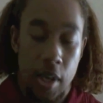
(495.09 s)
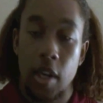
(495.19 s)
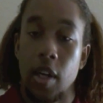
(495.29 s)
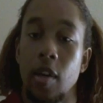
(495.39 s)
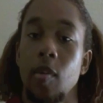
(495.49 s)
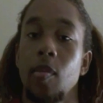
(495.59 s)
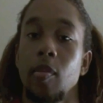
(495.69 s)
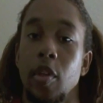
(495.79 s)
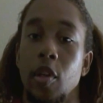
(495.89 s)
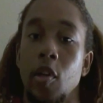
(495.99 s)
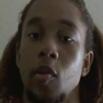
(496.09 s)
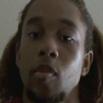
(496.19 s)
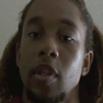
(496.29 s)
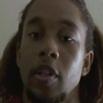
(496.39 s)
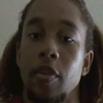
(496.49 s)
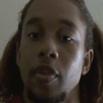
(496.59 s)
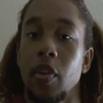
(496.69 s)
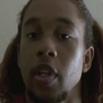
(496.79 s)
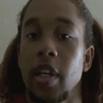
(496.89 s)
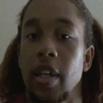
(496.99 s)
But if
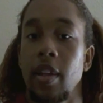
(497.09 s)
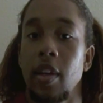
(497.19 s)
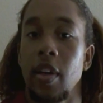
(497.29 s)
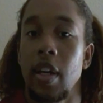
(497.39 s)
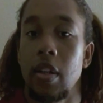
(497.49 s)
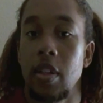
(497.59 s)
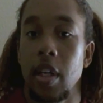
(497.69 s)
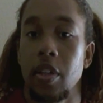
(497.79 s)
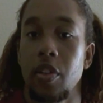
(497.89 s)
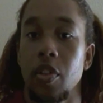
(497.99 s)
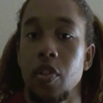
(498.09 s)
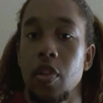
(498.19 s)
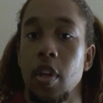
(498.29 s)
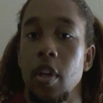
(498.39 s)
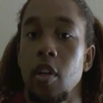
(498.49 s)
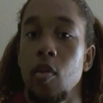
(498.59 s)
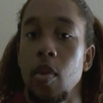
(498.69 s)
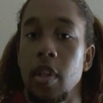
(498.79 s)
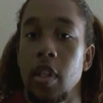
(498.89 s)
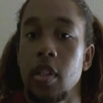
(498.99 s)
you look at their hair textures, you
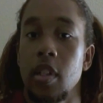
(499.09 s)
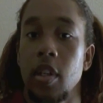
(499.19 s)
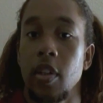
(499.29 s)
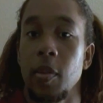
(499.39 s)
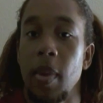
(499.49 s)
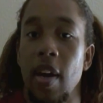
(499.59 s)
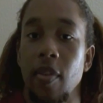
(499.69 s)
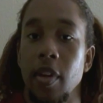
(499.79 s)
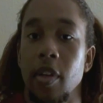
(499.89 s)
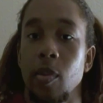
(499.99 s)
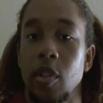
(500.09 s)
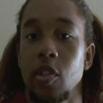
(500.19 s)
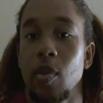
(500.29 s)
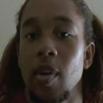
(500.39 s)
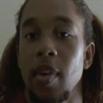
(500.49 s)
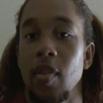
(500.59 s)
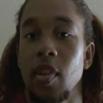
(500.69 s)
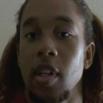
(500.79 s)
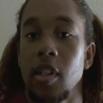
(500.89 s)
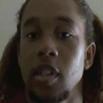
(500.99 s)
wouldn't consider them African, which is why we have
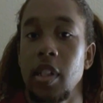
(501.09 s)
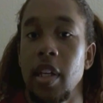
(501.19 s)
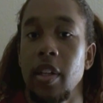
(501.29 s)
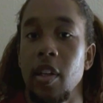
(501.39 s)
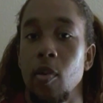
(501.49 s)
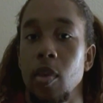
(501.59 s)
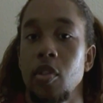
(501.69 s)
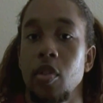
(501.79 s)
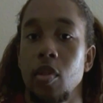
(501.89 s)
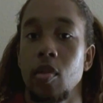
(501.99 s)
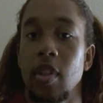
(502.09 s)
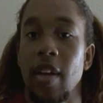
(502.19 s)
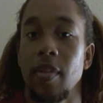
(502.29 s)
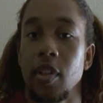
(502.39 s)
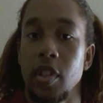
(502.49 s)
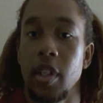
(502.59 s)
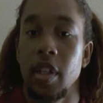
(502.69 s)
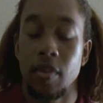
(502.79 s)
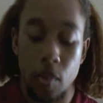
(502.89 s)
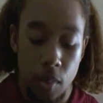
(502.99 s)
to understand the original
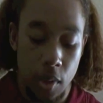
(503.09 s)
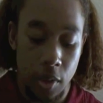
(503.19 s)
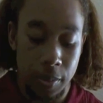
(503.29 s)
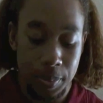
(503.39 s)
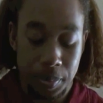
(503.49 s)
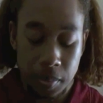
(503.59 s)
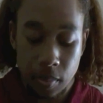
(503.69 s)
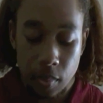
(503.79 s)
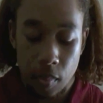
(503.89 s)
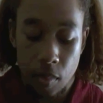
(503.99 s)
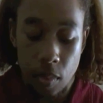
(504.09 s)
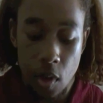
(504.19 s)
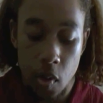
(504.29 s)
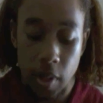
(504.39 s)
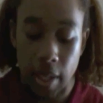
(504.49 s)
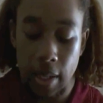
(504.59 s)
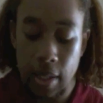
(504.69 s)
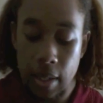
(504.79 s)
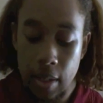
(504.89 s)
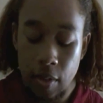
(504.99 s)
diversity of the world. Okay,
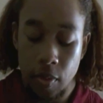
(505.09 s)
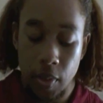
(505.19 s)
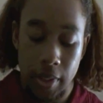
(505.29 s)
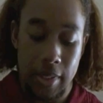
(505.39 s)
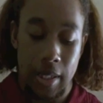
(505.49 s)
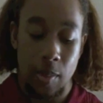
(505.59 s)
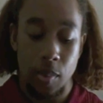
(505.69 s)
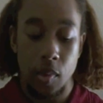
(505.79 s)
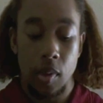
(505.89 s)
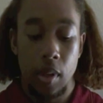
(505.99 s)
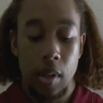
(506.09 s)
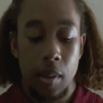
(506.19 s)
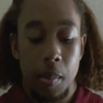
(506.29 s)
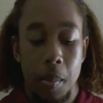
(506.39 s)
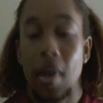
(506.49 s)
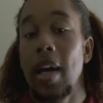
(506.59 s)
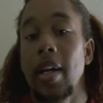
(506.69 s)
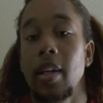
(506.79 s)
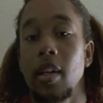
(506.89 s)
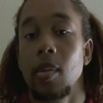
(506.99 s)
for example,
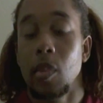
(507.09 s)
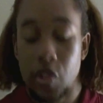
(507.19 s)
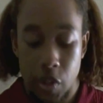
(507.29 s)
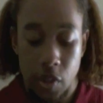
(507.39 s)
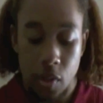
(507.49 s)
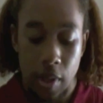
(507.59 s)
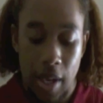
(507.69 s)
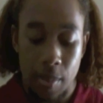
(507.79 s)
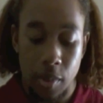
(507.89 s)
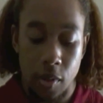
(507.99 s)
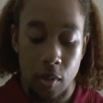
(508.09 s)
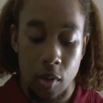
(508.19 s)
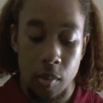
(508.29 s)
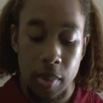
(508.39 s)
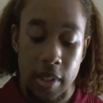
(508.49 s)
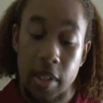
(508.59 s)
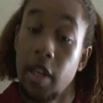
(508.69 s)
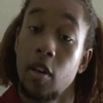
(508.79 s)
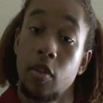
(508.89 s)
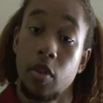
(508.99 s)
my maternal haplogroup is
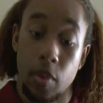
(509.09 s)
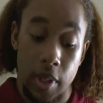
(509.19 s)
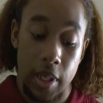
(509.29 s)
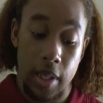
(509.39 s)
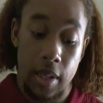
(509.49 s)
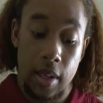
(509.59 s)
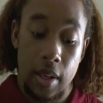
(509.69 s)
L3F1B1.